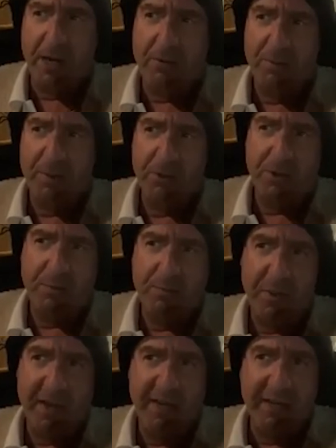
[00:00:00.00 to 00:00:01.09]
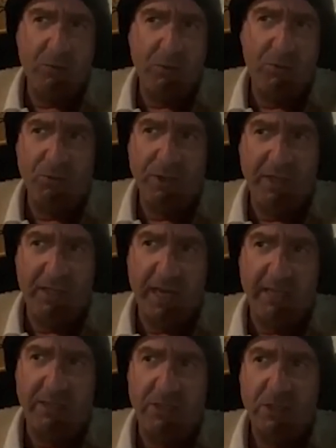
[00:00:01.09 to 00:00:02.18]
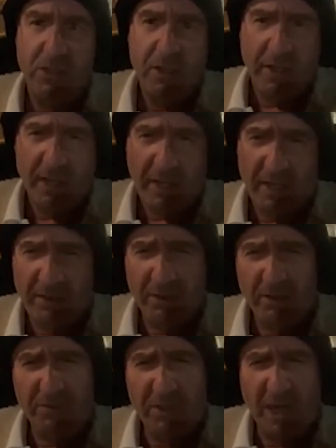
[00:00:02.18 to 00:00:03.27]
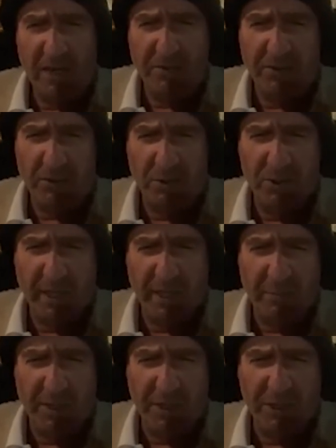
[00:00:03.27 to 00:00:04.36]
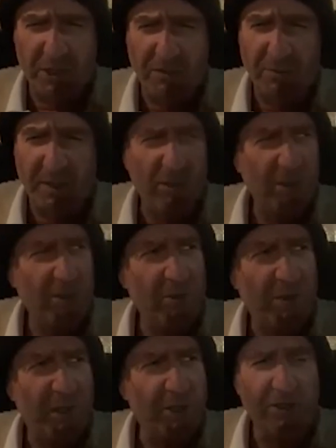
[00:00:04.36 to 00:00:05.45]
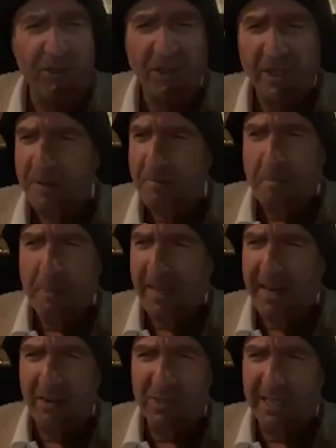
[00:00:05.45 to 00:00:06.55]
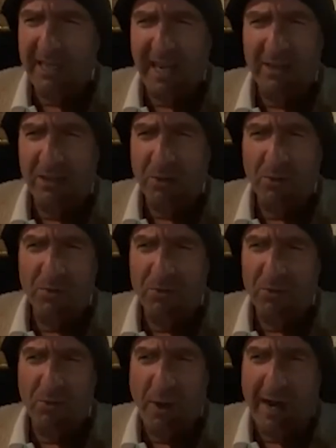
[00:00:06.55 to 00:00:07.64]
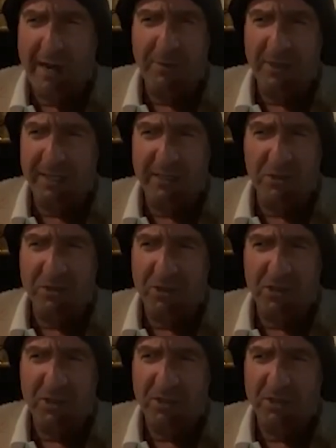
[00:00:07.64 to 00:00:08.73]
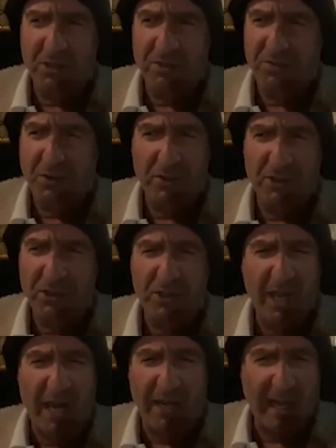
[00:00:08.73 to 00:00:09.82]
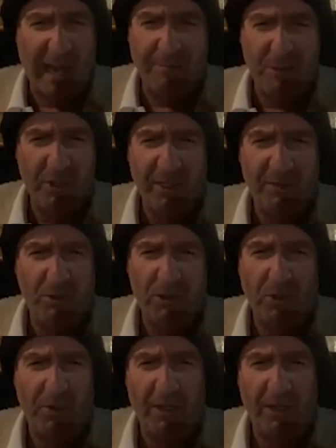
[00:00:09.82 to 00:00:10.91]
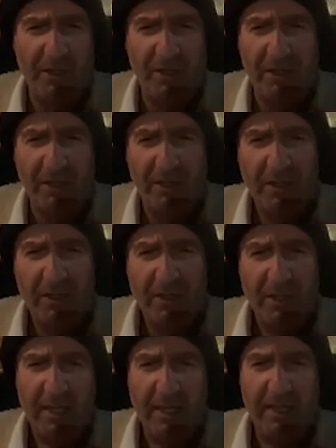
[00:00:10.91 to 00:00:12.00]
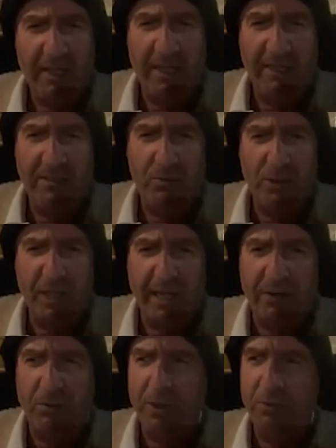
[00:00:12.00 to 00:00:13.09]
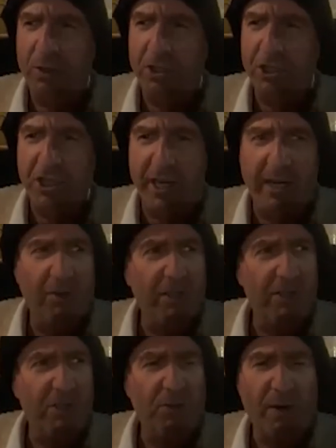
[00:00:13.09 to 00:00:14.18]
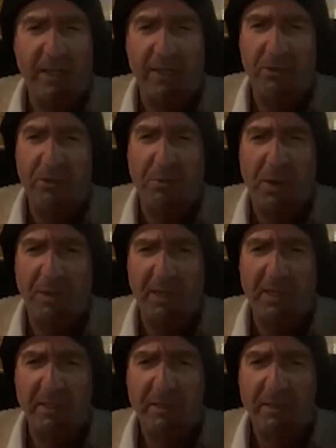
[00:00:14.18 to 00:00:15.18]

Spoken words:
remember the painting was really nice, and the photographer who was taking pictures of him, I looked at the pictures and I was like, I don't know why, but like these photos are just not capturing what's going on here. And then I was like, I really want to share this directly with the public,